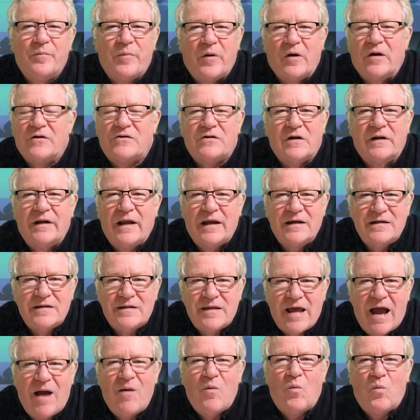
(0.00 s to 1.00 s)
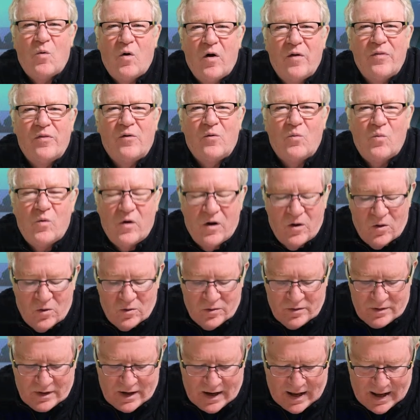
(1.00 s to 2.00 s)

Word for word: person. Is that what the world